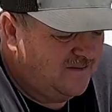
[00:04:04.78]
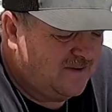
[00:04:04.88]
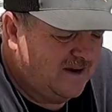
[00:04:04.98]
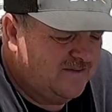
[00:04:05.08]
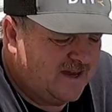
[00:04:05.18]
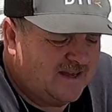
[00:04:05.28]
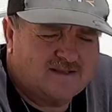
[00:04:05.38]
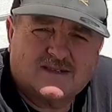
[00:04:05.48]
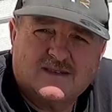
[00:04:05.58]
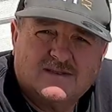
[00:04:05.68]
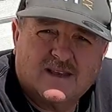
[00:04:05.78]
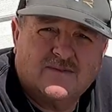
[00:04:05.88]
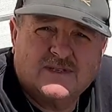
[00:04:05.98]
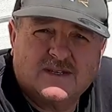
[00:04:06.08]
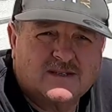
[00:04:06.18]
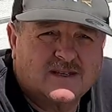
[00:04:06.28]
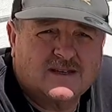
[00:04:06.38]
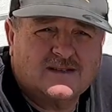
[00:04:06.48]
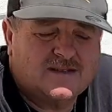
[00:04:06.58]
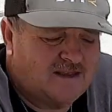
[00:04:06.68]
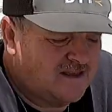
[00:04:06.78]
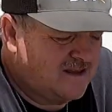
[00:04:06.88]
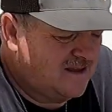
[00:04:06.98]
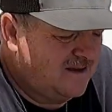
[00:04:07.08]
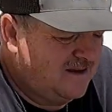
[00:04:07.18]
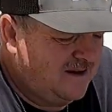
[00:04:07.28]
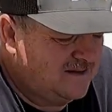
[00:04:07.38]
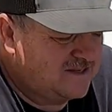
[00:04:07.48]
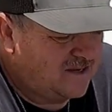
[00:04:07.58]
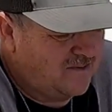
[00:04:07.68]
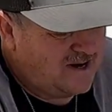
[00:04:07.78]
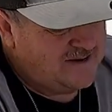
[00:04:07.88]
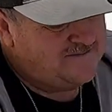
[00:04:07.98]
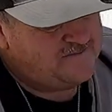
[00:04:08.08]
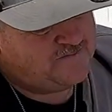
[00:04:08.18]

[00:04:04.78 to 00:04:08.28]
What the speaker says: 5/8, 7/16, and so on,